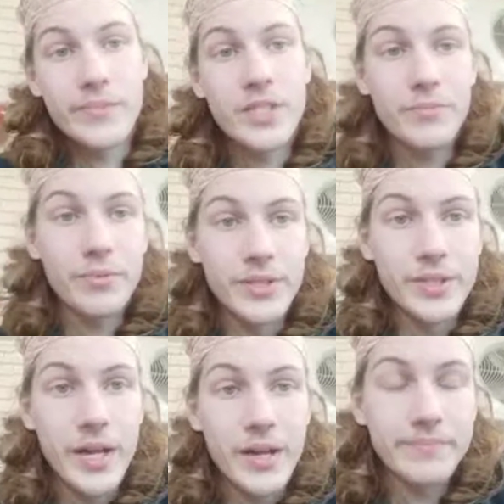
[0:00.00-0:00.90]
Simple
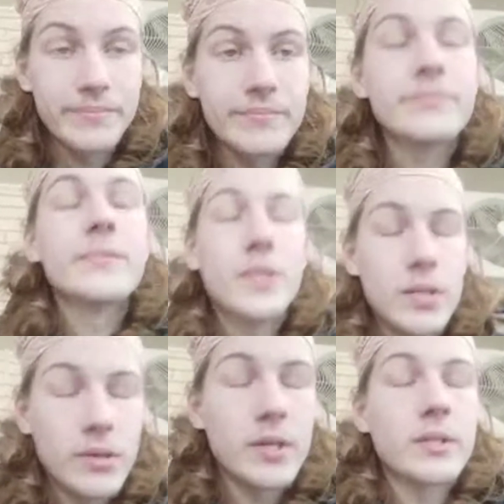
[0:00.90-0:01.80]
as that. So
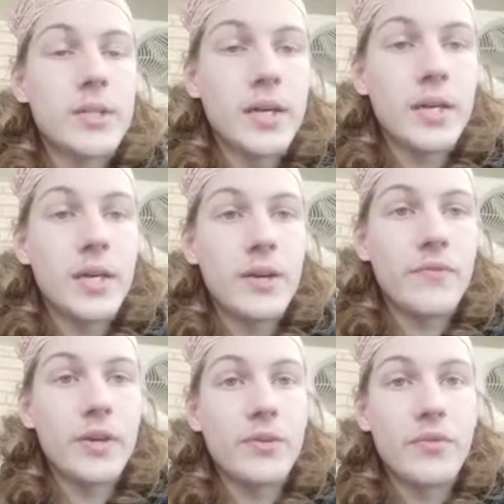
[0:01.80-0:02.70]
anyway, take care,
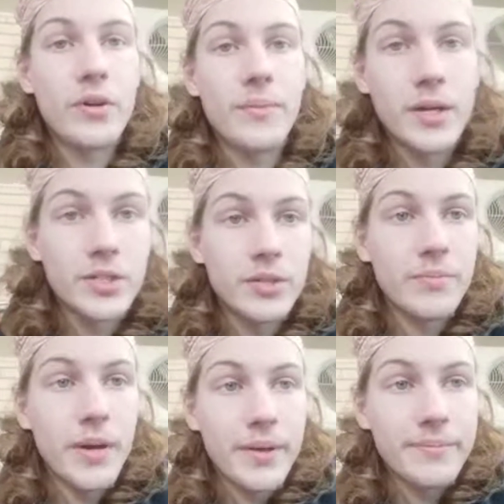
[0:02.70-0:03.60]
thank you very much, and goodbye.